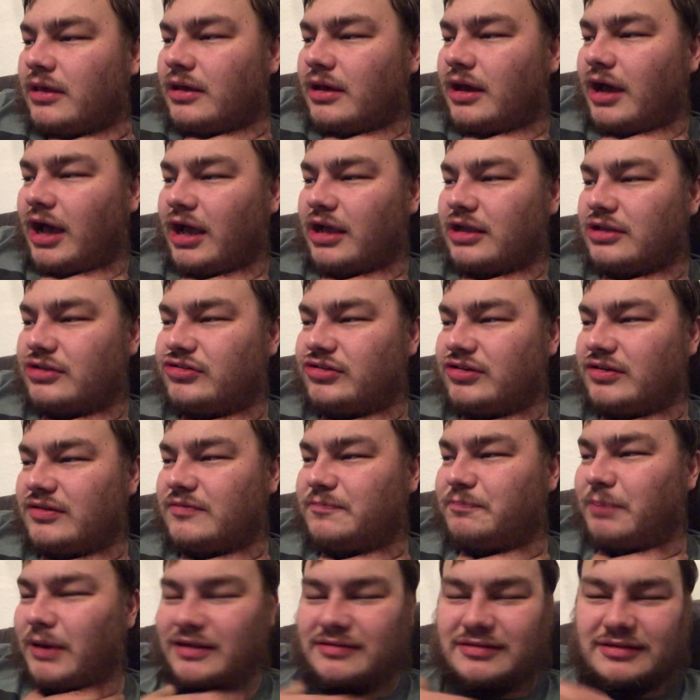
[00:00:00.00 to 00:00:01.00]
And she's
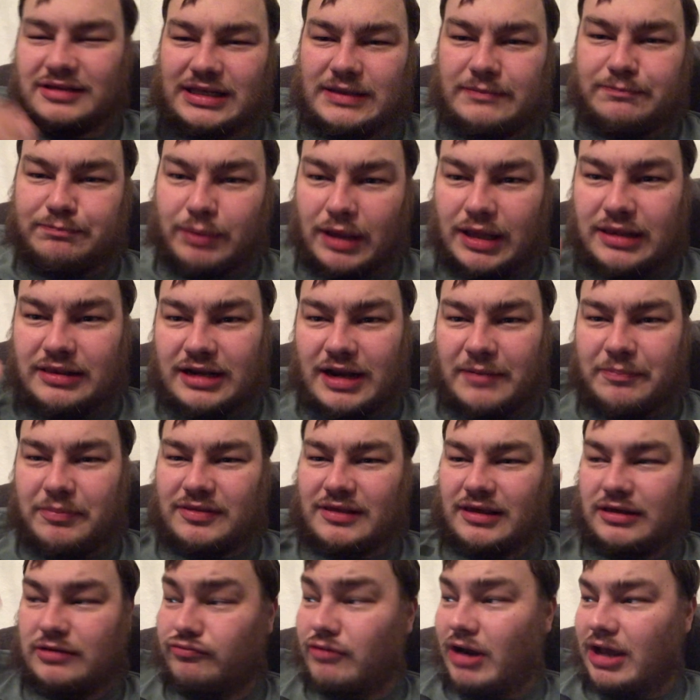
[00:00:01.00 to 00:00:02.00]
basically building up. It's
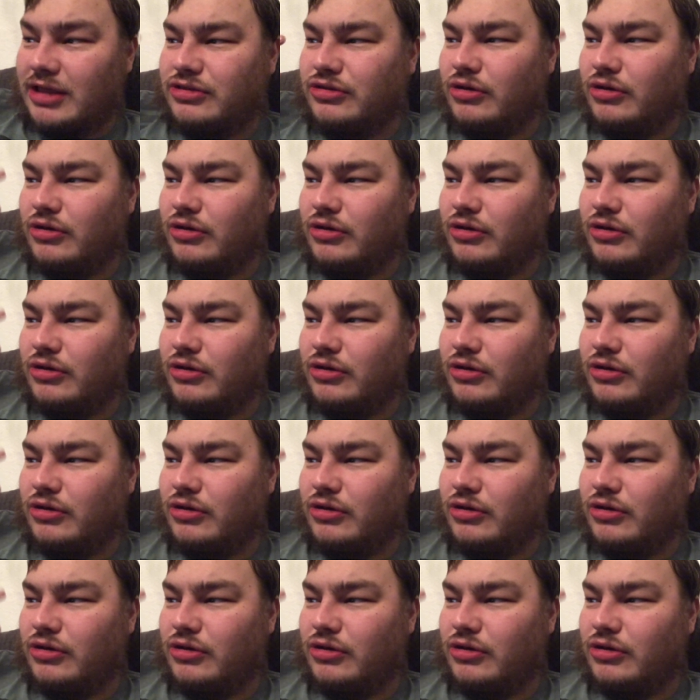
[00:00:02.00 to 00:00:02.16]
like, right,